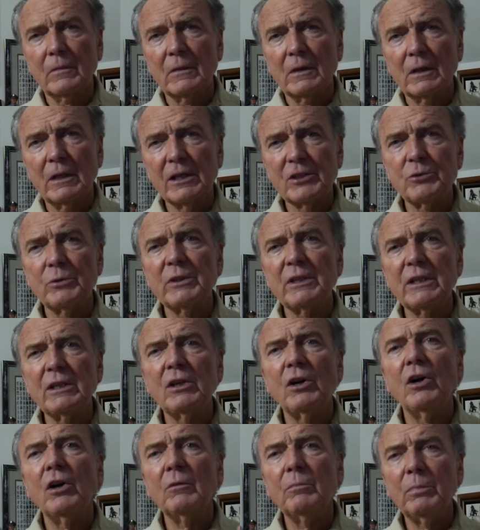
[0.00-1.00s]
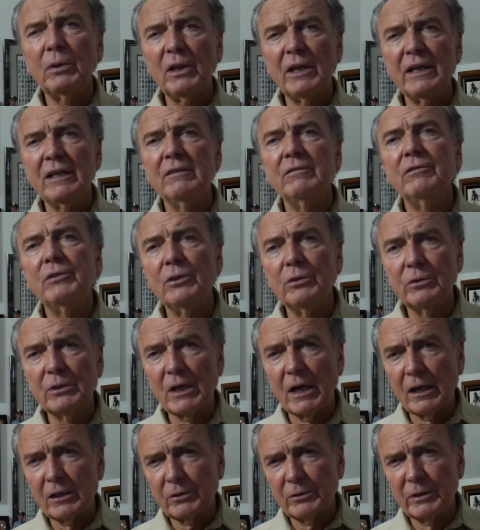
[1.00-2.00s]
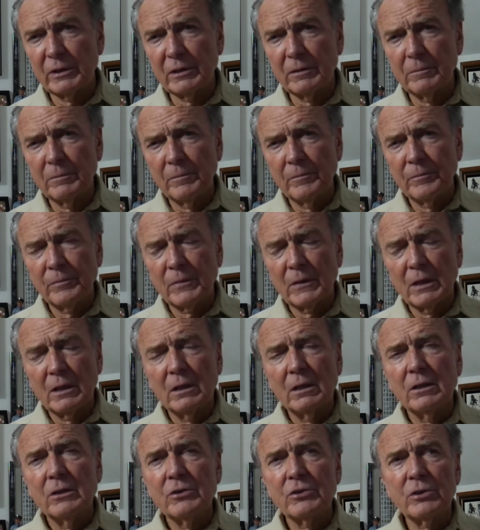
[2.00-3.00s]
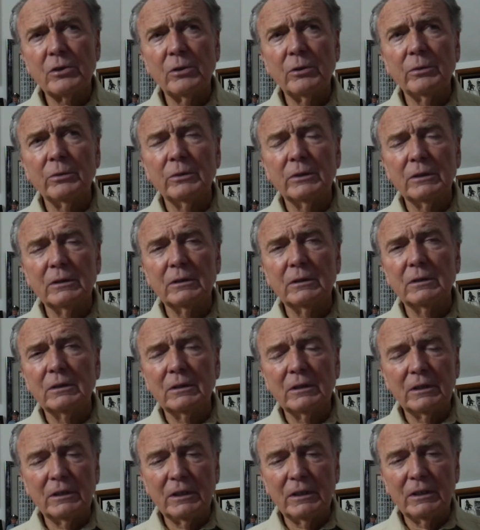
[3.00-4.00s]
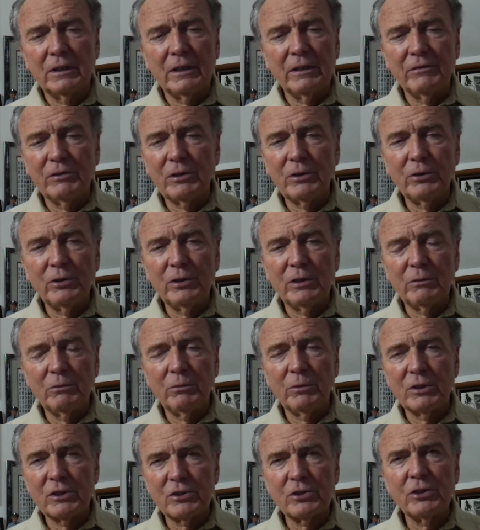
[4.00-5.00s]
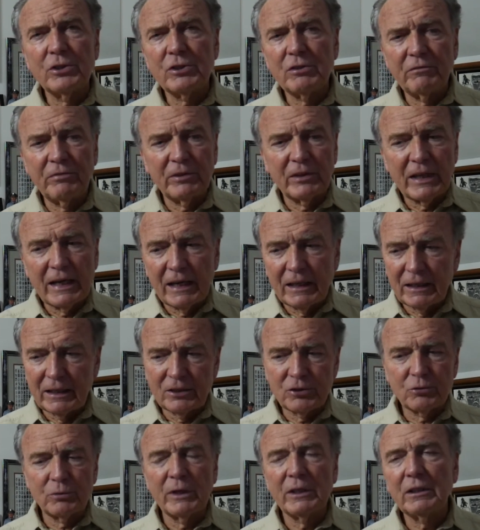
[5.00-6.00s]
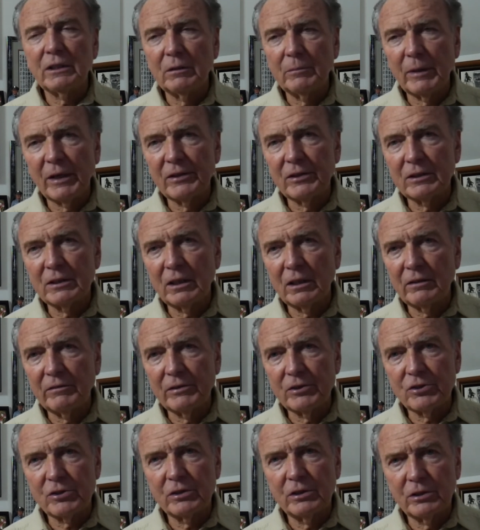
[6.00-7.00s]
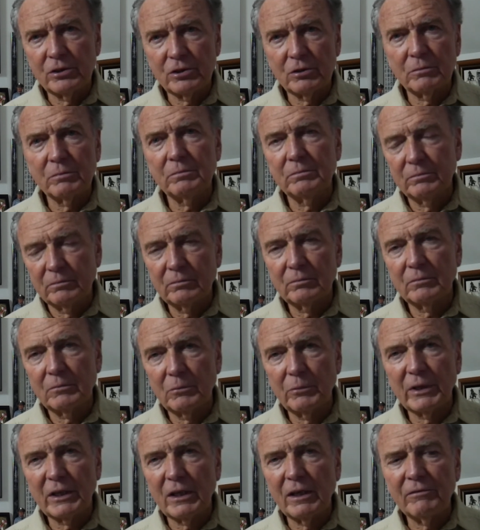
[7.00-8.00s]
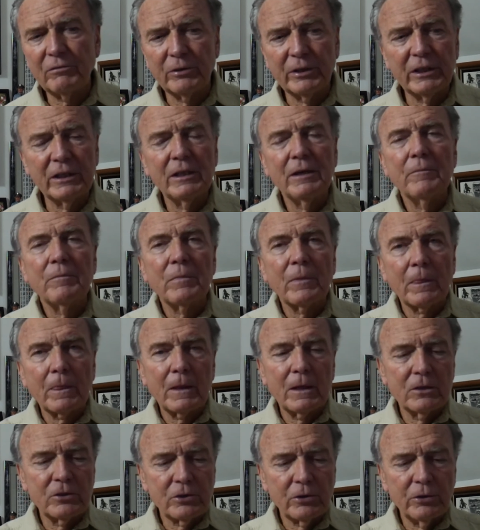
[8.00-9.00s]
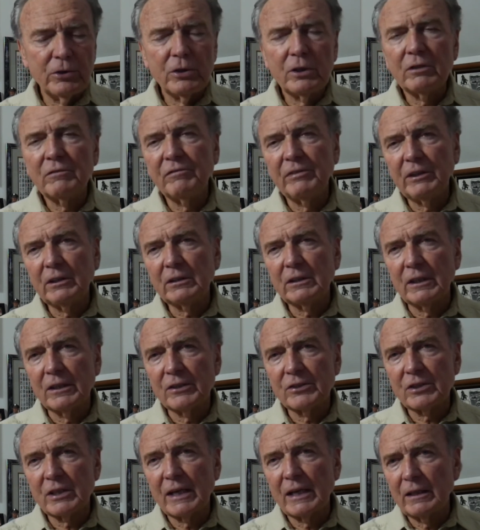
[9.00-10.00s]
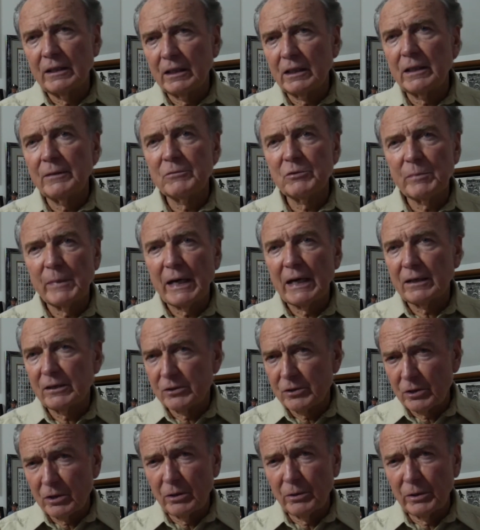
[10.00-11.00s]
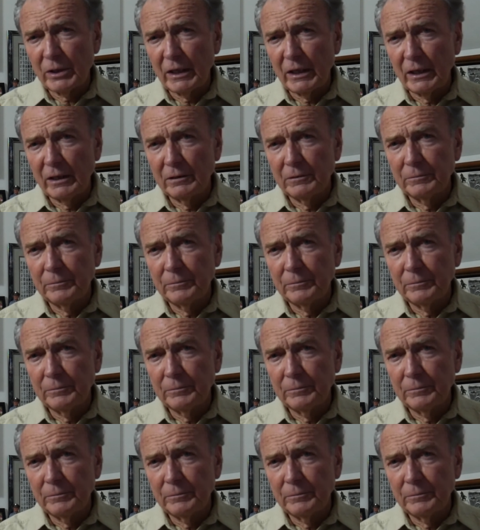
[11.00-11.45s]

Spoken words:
That's what they call plain view doctrine. So even though you weren't searching for that, it's right there by the television that you're recovering. So you could field test that and it comes back as cocaine.